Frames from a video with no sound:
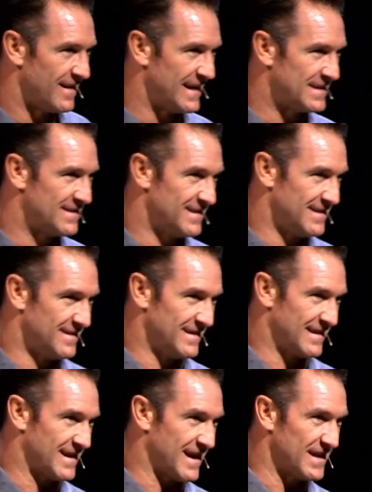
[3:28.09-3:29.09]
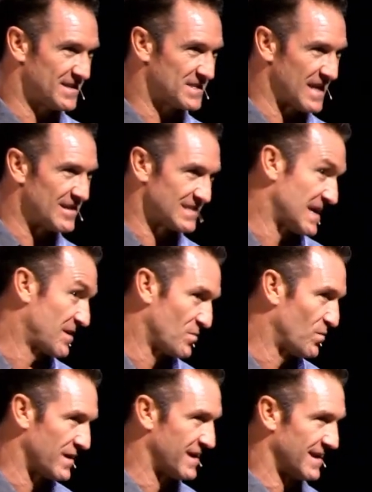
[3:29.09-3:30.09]
It kind of sounds like
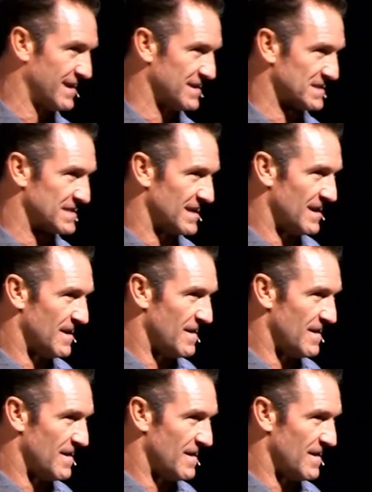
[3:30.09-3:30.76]
what it is.